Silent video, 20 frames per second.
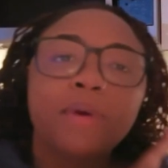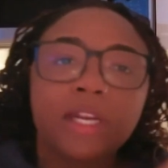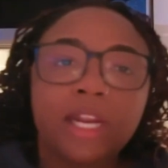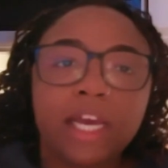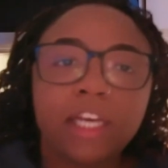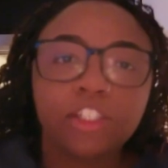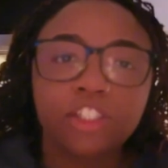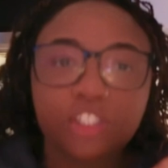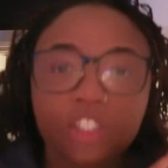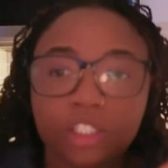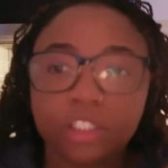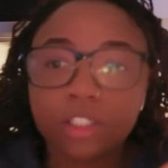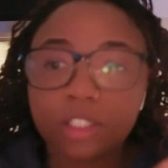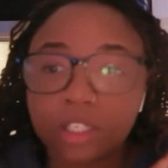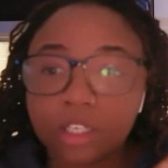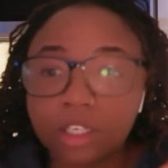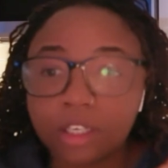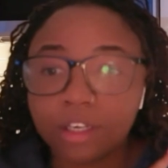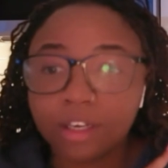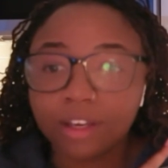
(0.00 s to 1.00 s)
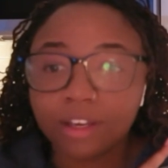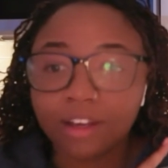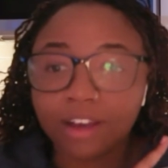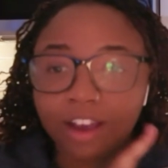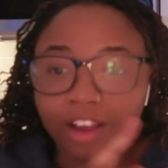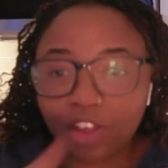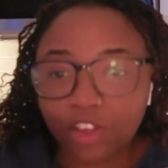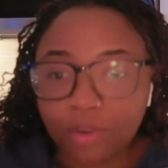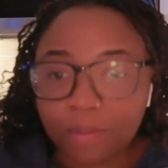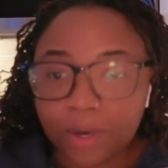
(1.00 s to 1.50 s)
gonna actually just...
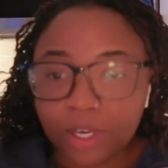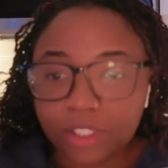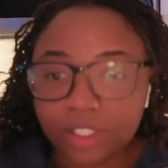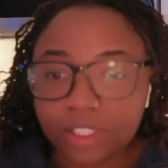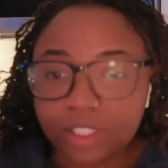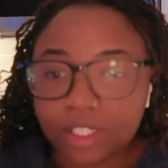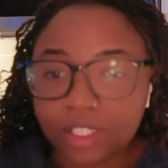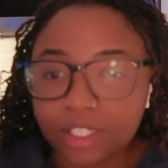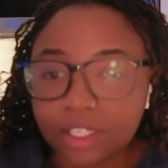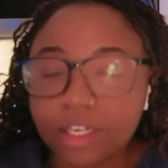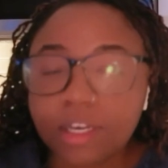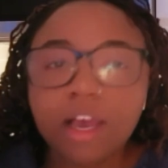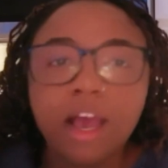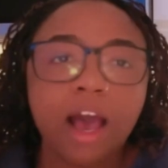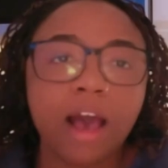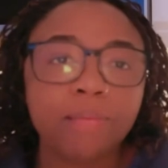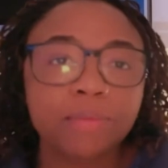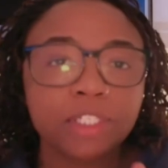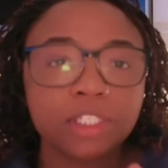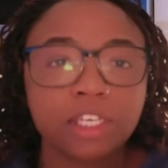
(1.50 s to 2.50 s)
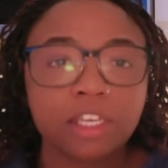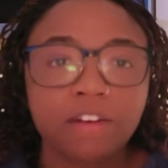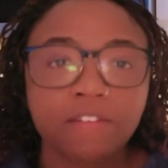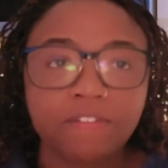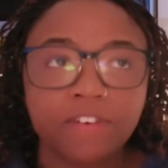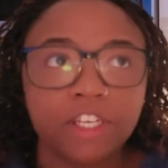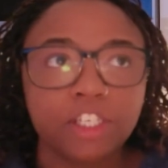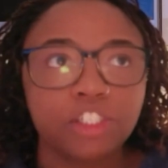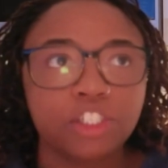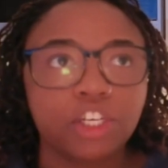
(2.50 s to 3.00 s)
Are you the boss? I'm just gonna
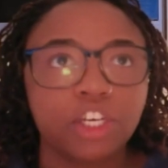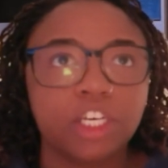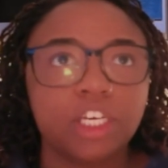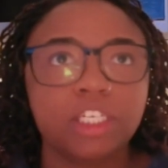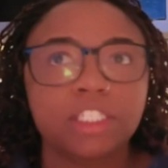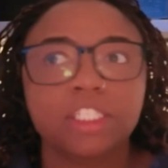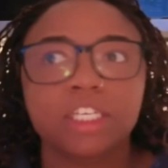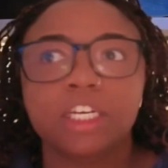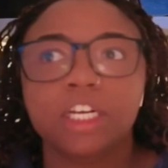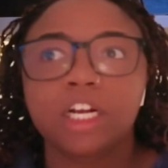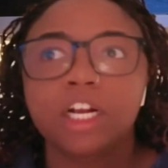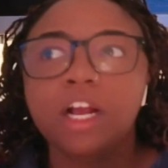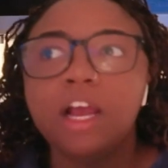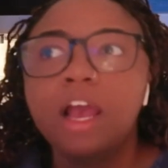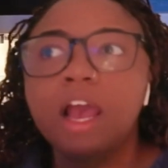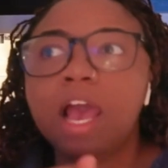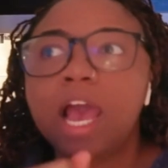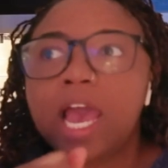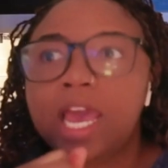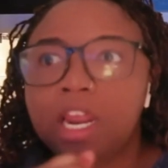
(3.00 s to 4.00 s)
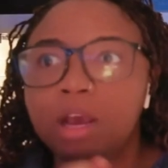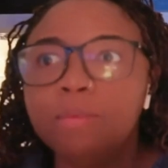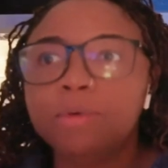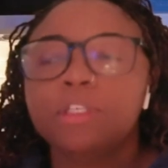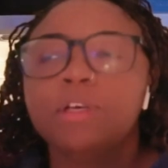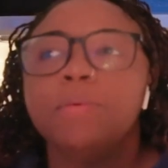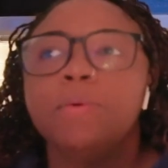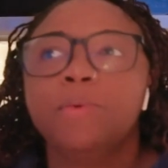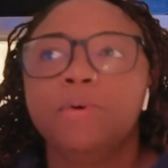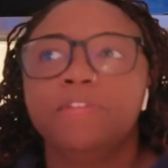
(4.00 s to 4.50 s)
finish cooking dinner, and
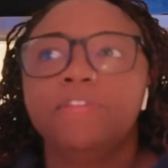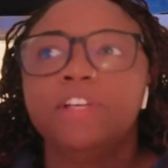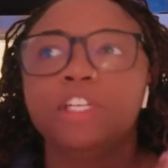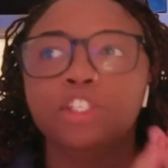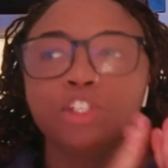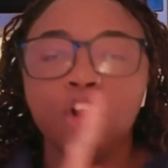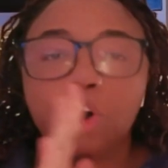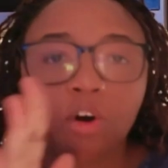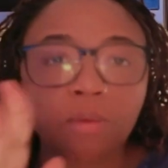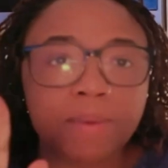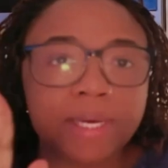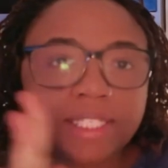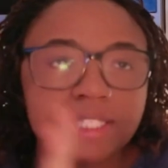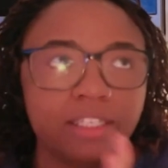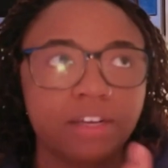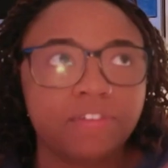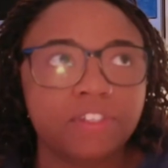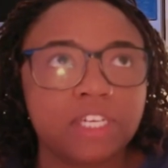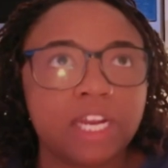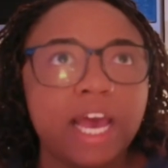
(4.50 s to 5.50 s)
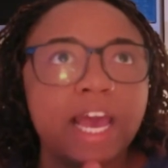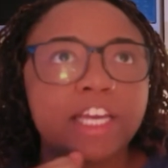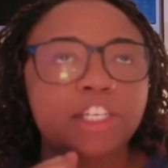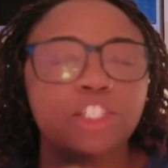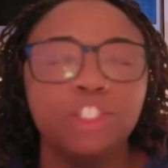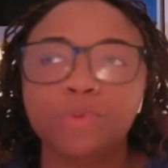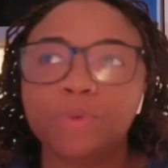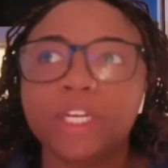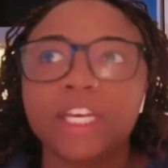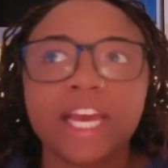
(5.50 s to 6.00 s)
also we will finish all my stuff tonight. I
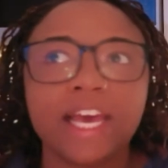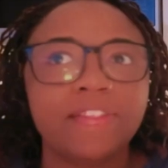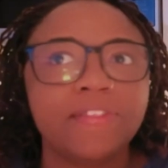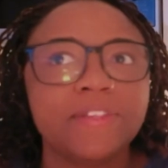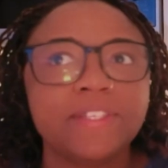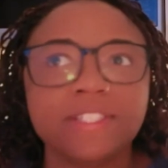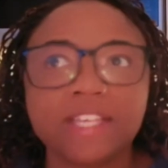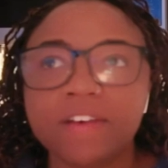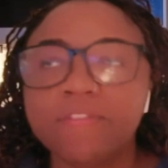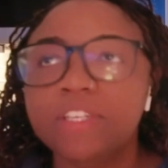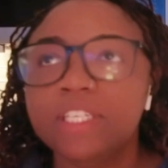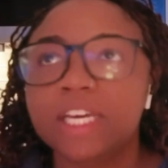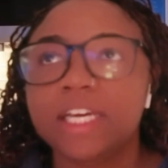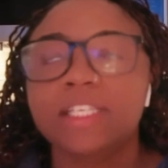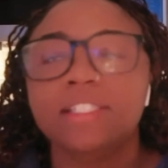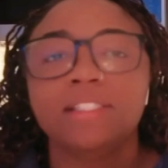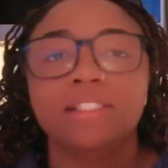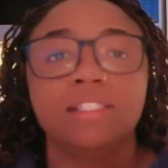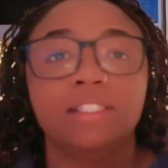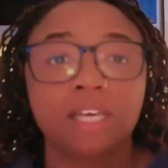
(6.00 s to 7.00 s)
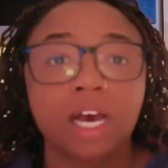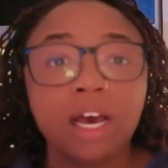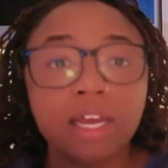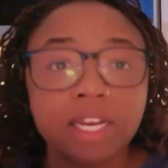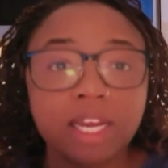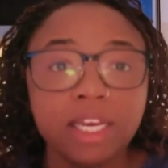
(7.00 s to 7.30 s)
just want to get 7 days done